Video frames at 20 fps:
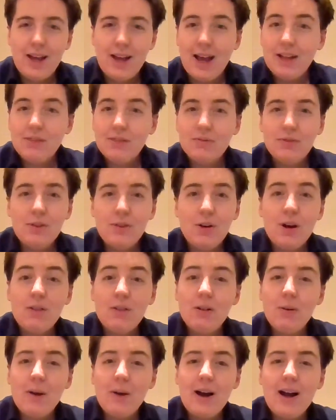And
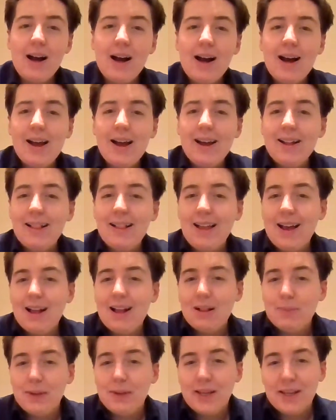for a while
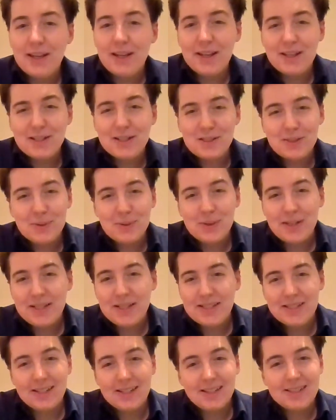I'll be
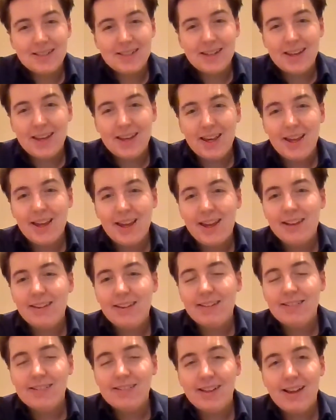sweet 16,
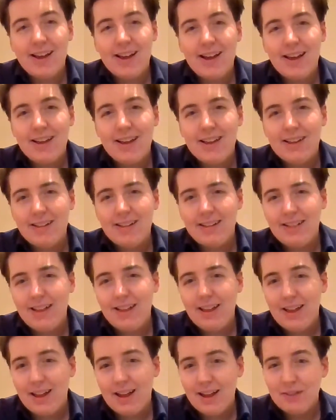and
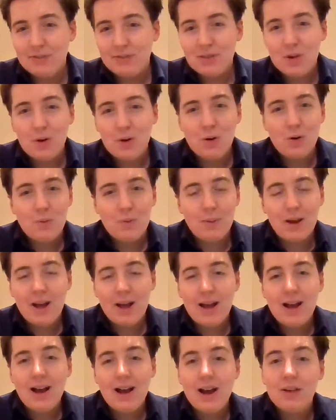I'll have no
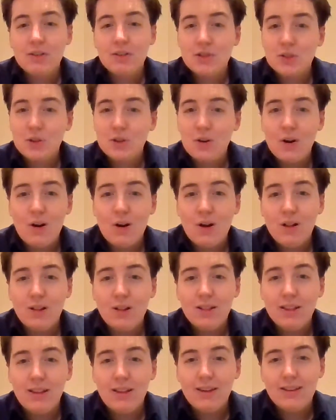power at
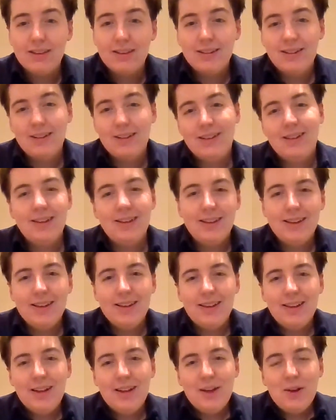all.
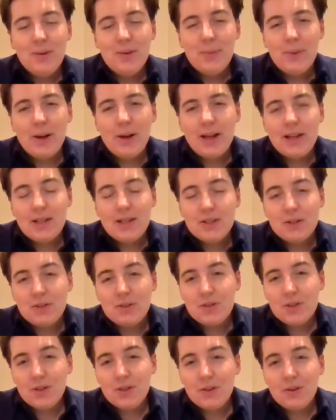Why
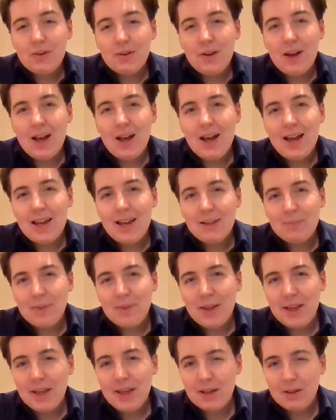don't you write
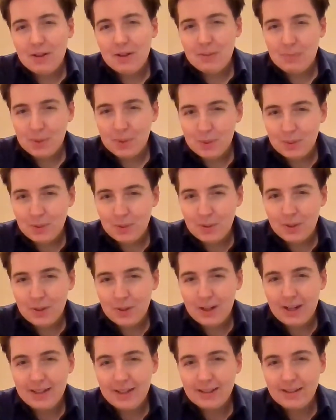me a
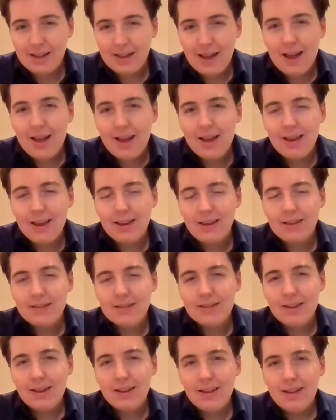moonlit night
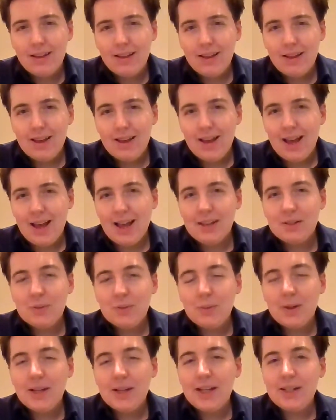
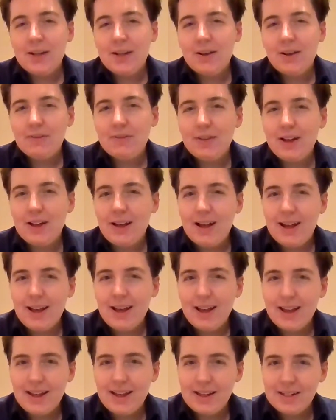and wear your
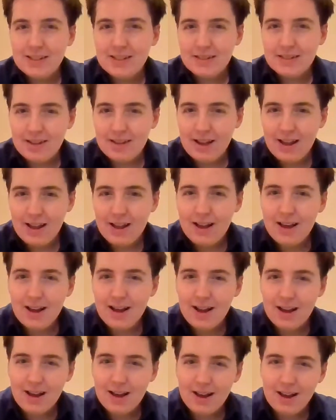finest
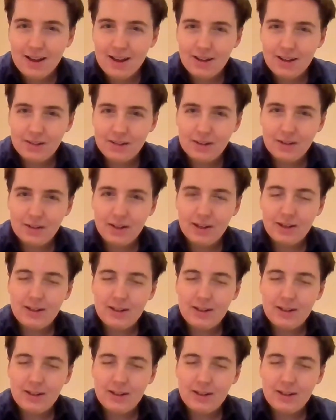star?